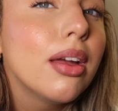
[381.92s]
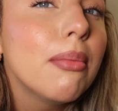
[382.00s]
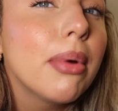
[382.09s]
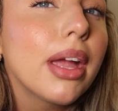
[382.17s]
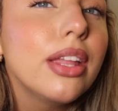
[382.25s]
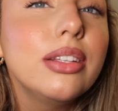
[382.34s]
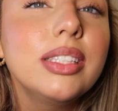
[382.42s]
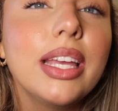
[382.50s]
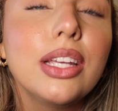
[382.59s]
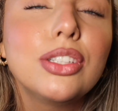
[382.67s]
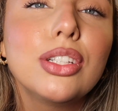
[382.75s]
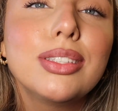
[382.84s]
But can you see,
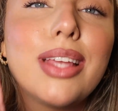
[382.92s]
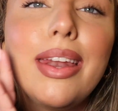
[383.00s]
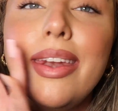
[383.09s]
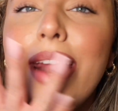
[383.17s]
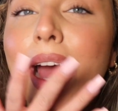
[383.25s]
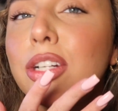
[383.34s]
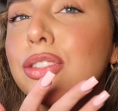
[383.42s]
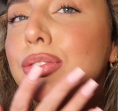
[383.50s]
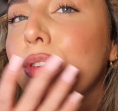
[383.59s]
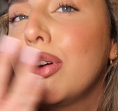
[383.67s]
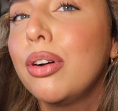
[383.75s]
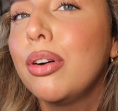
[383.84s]
it's just a
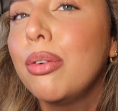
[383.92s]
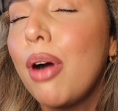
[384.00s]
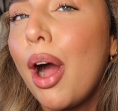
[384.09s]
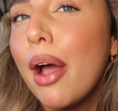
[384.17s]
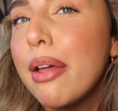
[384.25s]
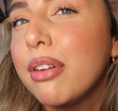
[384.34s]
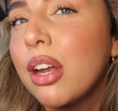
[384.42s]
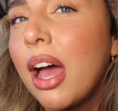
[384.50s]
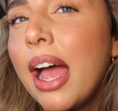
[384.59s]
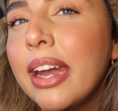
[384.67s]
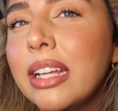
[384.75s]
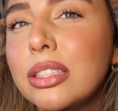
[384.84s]
natural
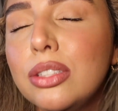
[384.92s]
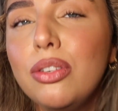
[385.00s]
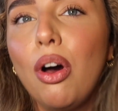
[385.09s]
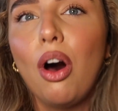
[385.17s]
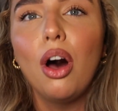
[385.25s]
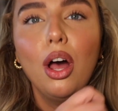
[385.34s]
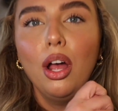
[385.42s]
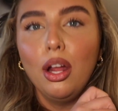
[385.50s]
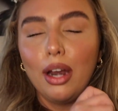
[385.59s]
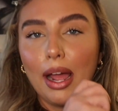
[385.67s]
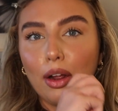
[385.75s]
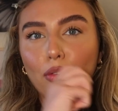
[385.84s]
overline. It's not
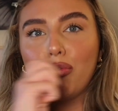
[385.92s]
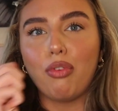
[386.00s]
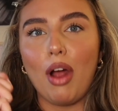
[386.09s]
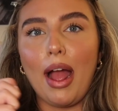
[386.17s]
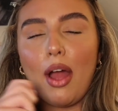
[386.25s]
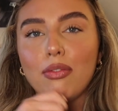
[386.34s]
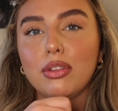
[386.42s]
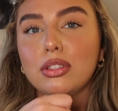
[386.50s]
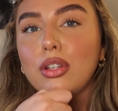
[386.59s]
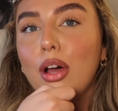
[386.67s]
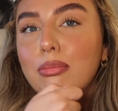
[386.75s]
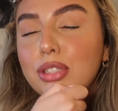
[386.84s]
like right over the
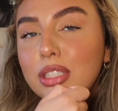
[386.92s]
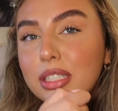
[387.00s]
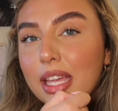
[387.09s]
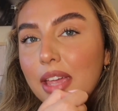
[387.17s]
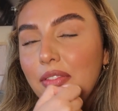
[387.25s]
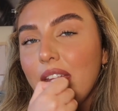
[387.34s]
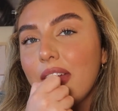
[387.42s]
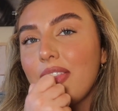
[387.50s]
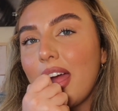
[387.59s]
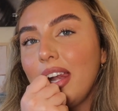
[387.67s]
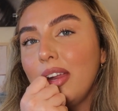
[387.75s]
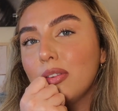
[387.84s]
top. Just giving it
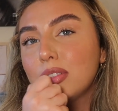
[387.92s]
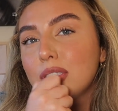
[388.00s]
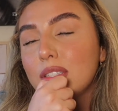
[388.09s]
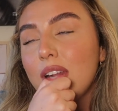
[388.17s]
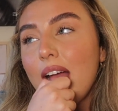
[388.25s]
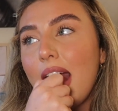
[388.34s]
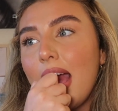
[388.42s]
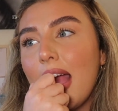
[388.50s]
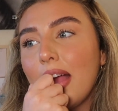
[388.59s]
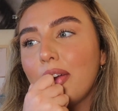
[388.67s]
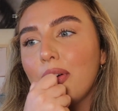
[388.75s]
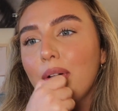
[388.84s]
that little slight
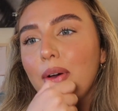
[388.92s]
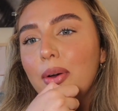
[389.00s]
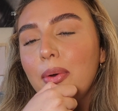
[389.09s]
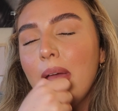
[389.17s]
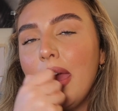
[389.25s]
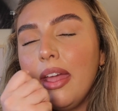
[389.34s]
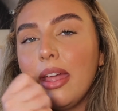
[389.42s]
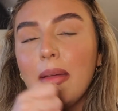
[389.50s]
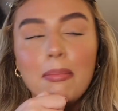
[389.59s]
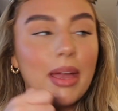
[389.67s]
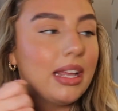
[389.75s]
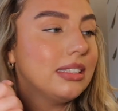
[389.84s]
angle,
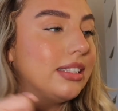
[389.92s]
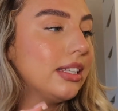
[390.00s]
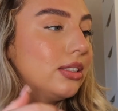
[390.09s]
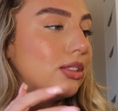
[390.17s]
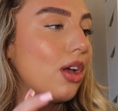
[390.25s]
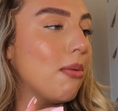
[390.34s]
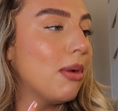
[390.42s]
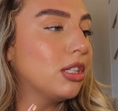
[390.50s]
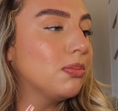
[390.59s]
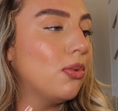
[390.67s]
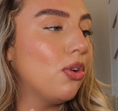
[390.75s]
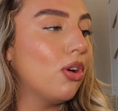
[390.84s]
it makes it so
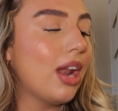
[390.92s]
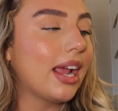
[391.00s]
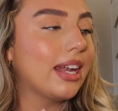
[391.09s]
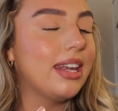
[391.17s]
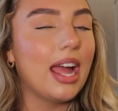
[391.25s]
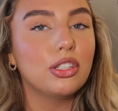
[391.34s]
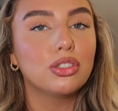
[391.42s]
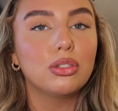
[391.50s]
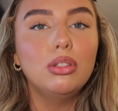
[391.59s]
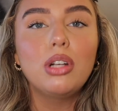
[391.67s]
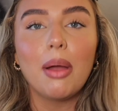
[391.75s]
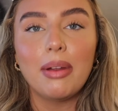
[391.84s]
much more like
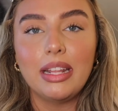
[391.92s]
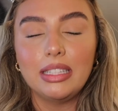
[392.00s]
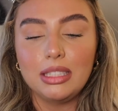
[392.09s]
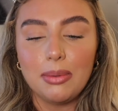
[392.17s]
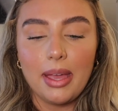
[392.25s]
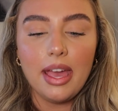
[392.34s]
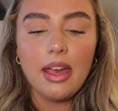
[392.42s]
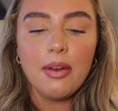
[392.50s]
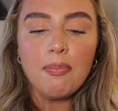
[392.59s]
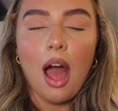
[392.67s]
natural going into it.